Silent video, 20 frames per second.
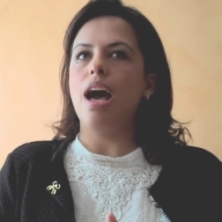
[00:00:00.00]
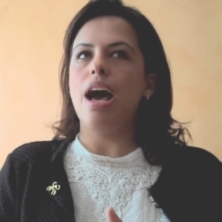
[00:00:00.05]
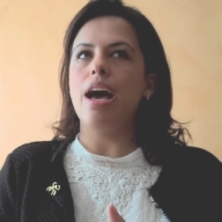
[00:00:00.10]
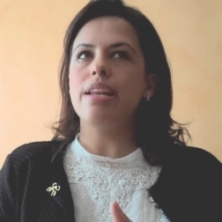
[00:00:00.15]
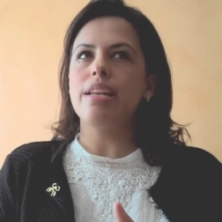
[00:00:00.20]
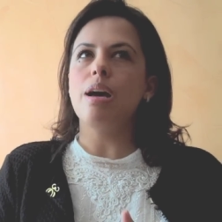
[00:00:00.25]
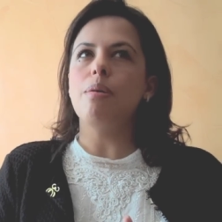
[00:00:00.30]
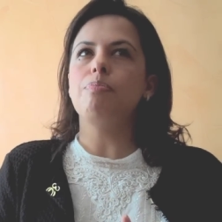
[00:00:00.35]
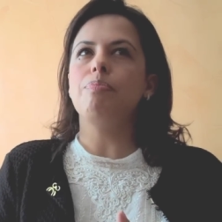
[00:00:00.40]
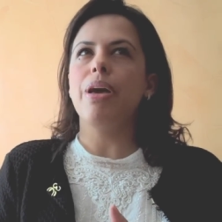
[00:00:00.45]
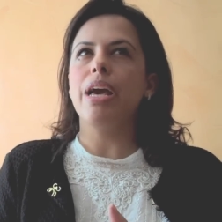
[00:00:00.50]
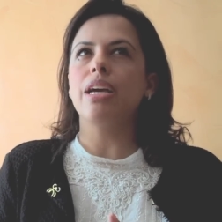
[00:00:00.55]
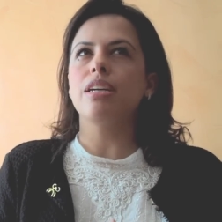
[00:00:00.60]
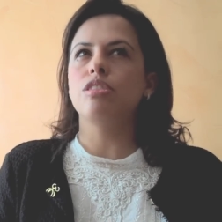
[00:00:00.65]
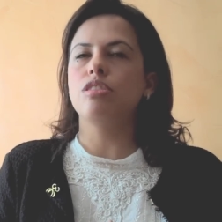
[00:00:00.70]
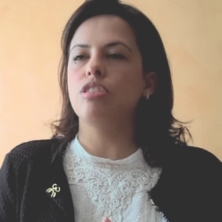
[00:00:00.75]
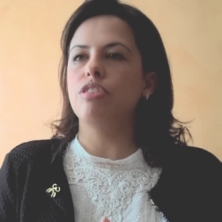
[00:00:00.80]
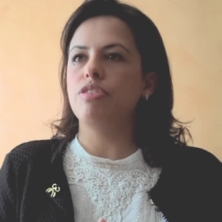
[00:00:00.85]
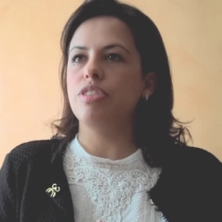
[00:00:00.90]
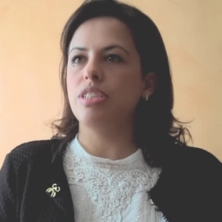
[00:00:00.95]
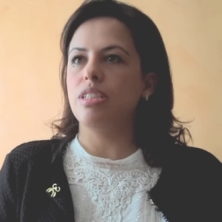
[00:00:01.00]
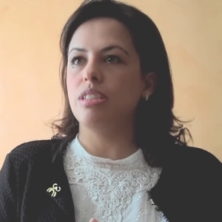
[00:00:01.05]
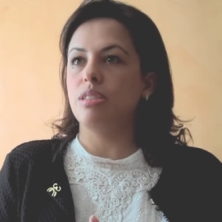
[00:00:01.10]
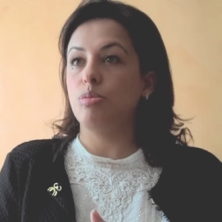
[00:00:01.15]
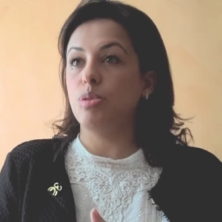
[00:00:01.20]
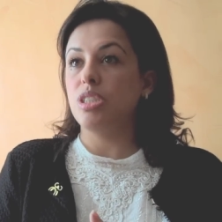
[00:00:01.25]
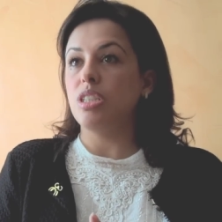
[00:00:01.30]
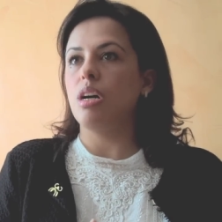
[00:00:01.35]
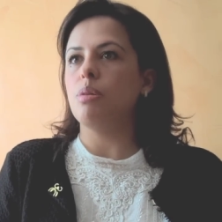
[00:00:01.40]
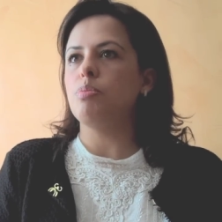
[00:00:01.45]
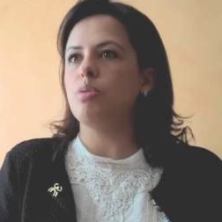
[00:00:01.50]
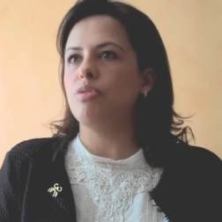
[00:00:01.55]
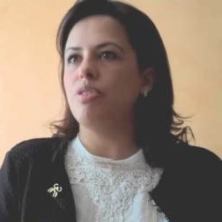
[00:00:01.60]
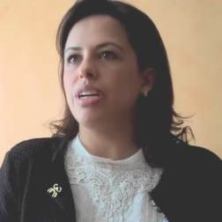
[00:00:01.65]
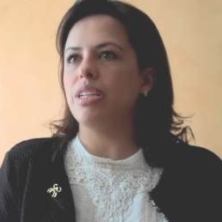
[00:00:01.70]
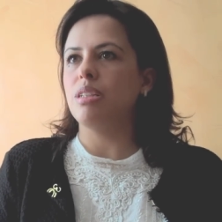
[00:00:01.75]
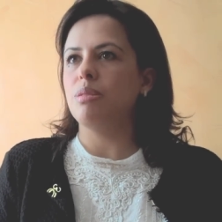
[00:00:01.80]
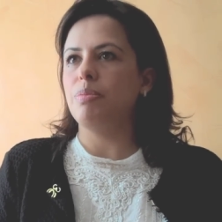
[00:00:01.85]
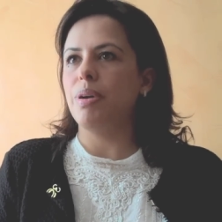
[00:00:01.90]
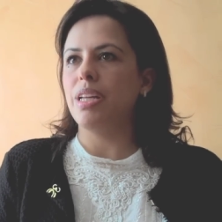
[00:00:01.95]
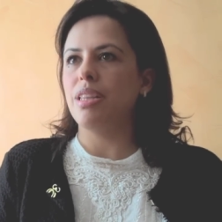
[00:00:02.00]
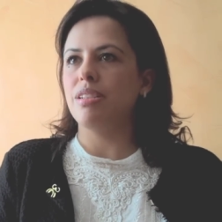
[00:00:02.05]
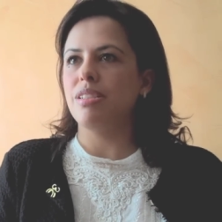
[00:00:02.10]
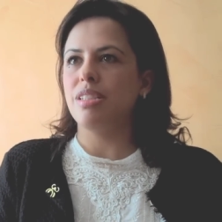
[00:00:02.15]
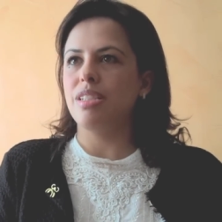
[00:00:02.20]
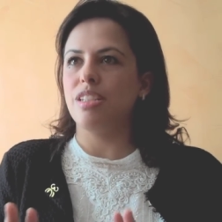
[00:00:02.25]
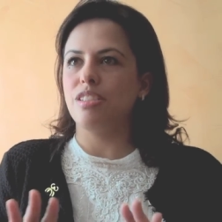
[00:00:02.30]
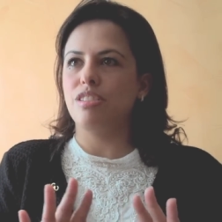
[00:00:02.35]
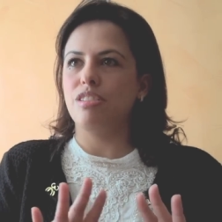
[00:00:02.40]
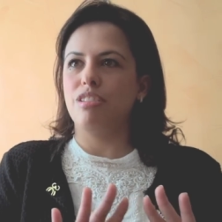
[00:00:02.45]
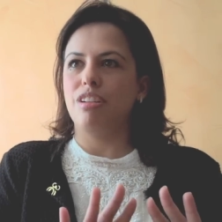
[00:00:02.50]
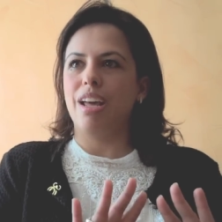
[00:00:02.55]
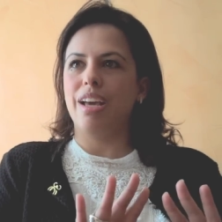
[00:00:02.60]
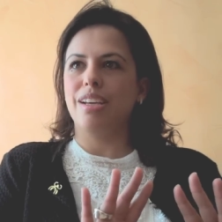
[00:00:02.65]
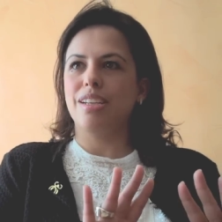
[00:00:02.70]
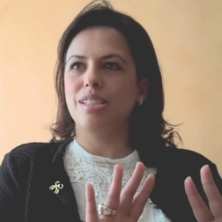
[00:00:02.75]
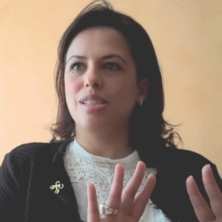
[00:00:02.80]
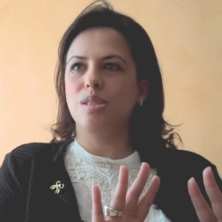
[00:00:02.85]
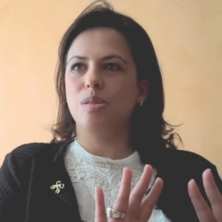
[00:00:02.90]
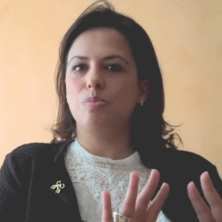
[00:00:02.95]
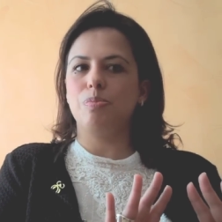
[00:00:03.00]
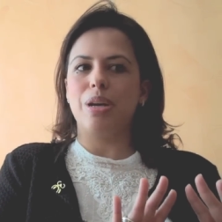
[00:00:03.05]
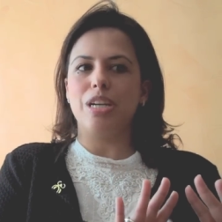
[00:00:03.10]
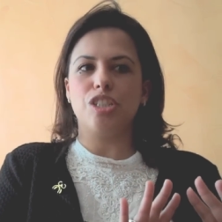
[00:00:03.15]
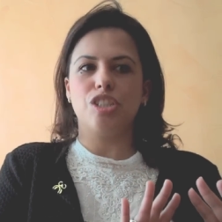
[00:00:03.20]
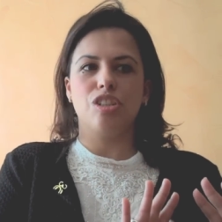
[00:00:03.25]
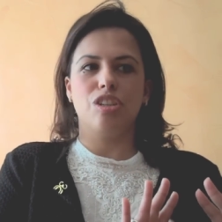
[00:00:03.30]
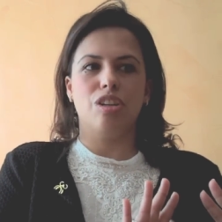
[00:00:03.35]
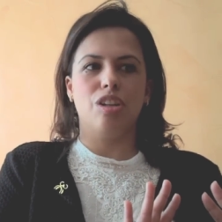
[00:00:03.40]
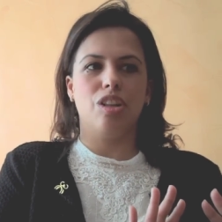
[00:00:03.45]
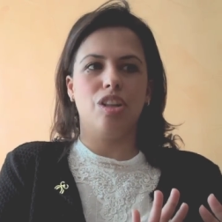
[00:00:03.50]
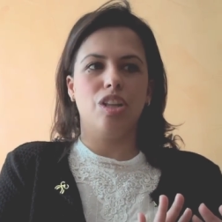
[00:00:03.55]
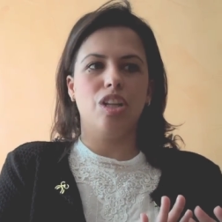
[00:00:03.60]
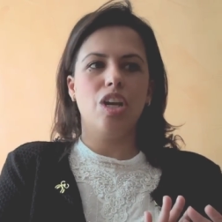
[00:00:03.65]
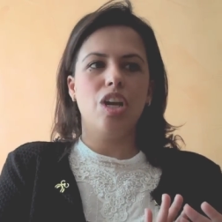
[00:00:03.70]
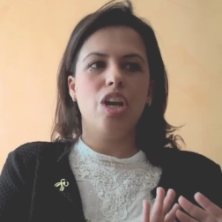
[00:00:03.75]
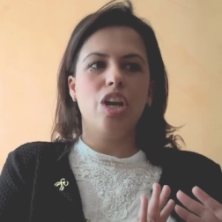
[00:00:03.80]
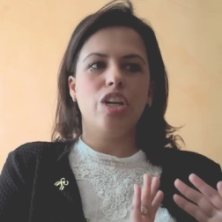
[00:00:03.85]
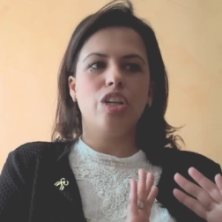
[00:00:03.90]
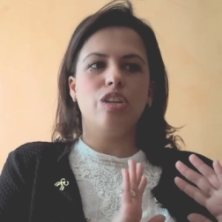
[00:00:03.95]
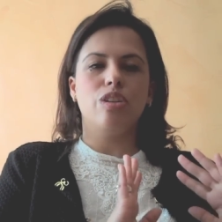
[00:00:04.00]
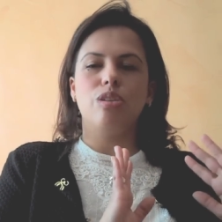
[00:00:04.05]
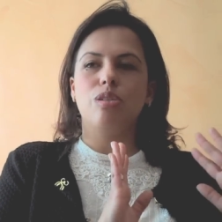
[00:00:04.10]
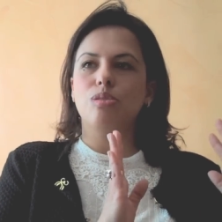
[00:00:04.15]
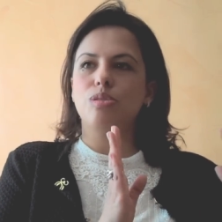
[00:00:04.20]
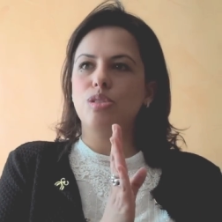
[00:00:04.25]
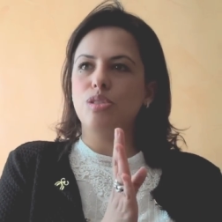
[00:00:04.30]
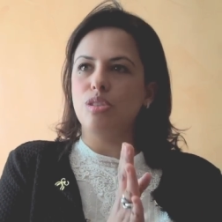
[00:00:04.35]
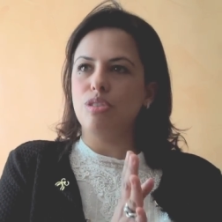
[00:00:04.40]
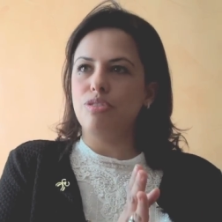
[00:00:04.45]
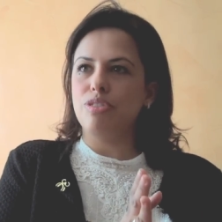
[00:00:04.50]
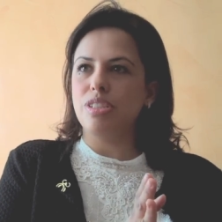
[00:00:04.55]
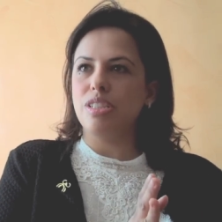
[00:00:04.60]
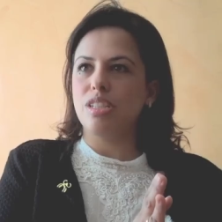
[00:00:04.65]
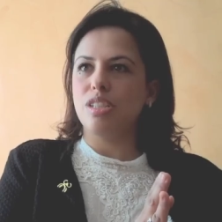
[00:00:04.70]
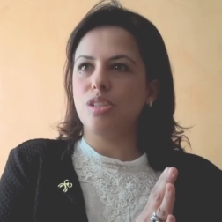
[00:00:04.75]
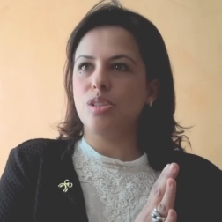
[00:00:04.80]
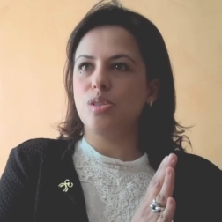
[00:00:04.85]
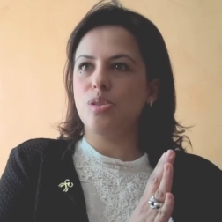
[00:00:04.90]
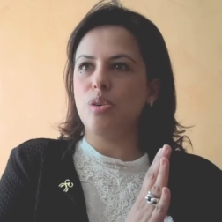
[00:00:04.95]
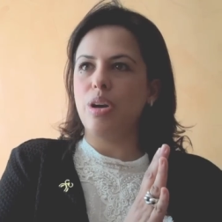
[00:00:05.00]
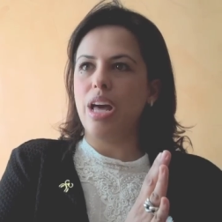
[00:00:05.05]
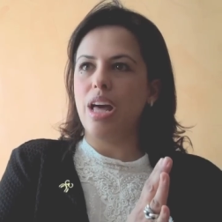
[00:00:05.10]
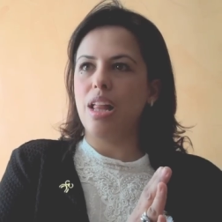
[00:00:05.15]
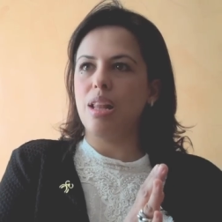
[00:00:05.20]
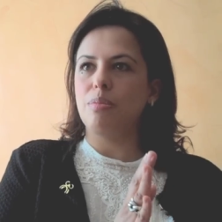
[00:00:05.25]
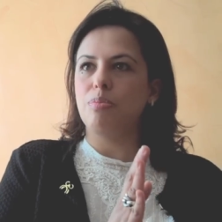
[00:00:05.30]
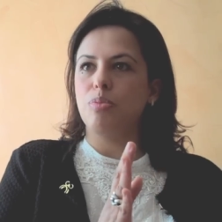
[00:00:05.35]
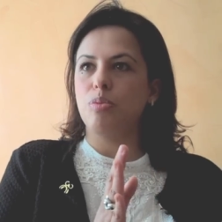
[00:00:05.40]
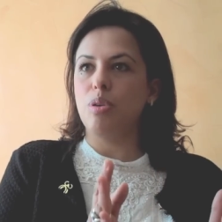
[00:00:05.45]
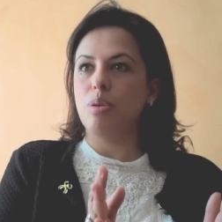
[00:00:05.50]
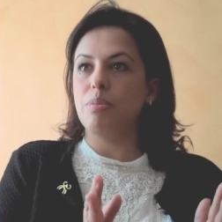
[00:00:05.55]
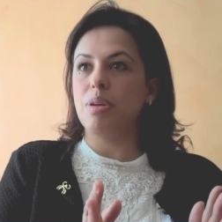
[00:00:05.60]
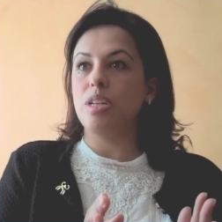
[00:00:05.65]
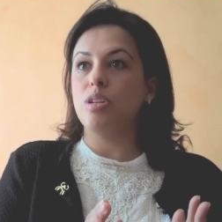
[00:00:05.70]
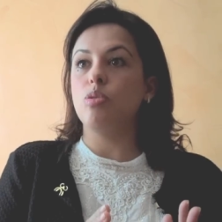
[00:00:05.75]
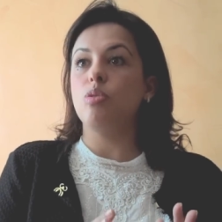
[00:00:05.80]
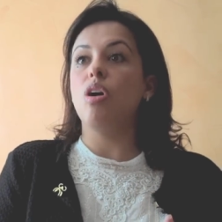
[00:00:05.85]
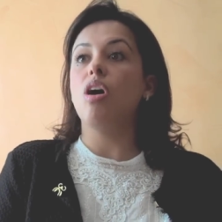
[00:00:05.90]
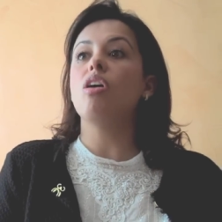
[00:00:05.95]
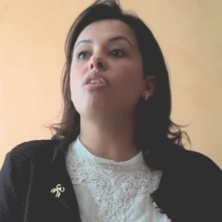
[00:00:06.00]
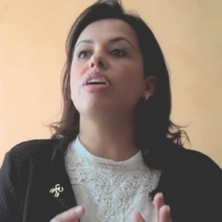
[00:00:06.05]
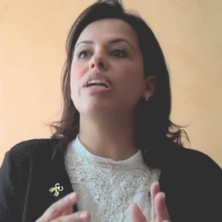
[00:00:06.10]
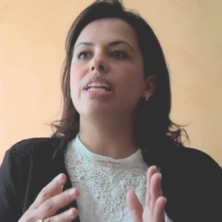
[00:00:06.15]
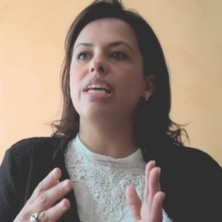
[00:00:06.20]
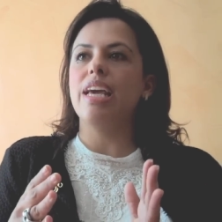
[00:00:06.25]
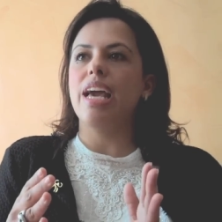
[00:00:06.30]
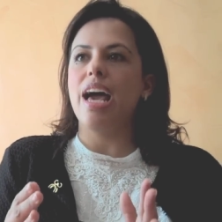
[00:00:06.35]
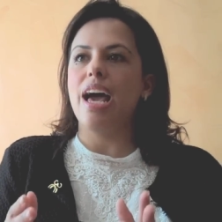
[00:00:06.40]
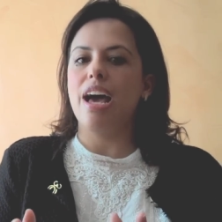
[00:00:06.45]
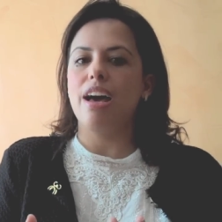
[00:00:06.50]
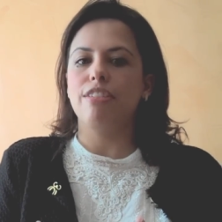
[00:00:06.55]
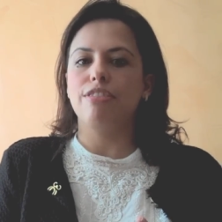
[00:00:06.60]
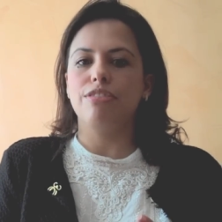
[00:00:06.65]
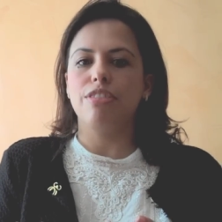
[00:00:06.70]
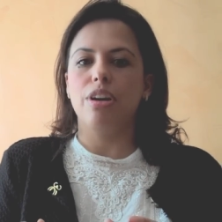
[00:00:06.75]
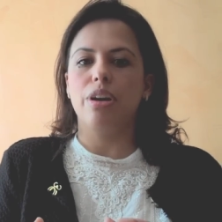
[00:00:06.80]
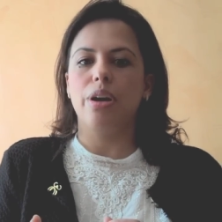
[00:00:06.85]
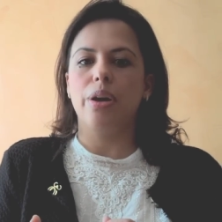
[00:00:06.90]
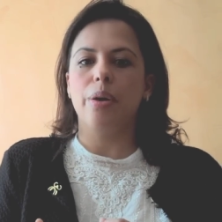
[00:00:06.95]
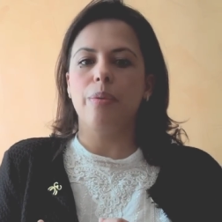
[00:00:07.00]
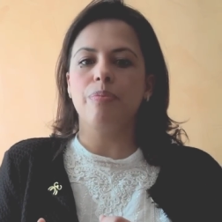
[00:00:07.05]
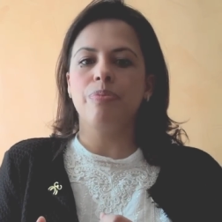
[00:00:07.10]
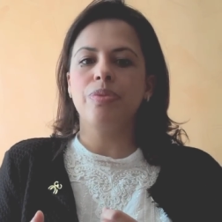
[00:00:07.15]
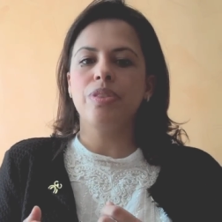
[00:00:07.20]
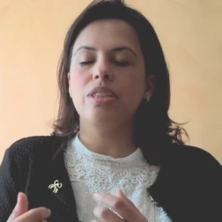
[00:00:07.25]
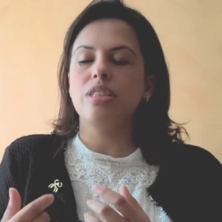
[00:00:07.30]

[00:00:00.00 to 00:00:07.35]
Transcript: ANAPEC services, which are provided by the states, they're like special, you know, services to help women who already have uh,